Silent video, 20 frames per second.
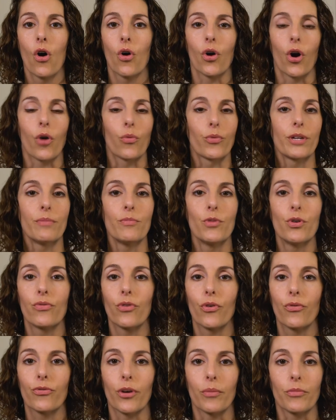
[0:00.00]
or removal
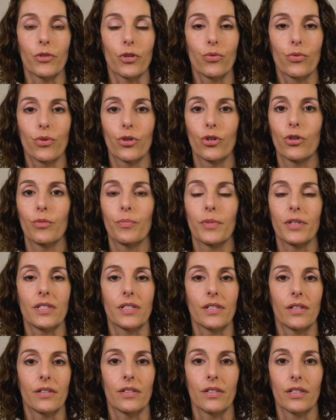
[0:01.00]
from the group and
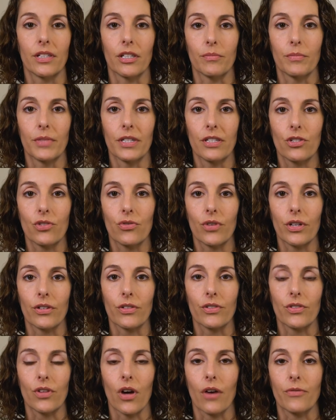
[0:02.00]
sent to the
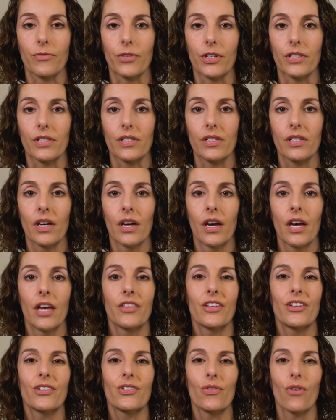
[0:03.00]
administrator's office.
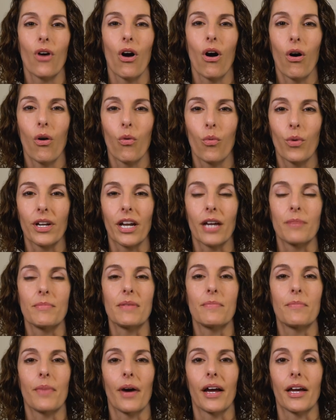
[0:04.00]
These are all what I mean
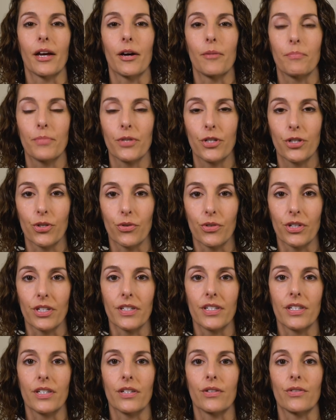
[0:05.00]
by
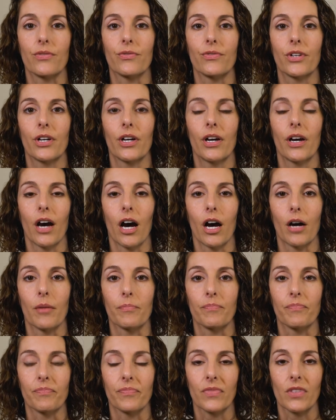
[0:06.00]
punitive
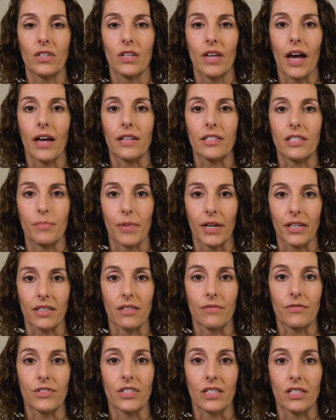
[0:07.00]
aspects
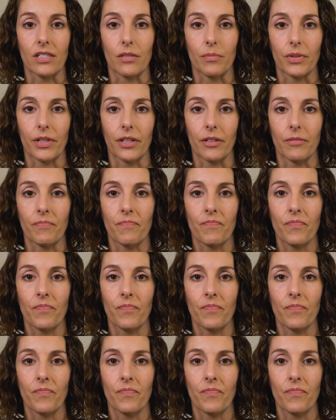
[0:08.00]
of discipline.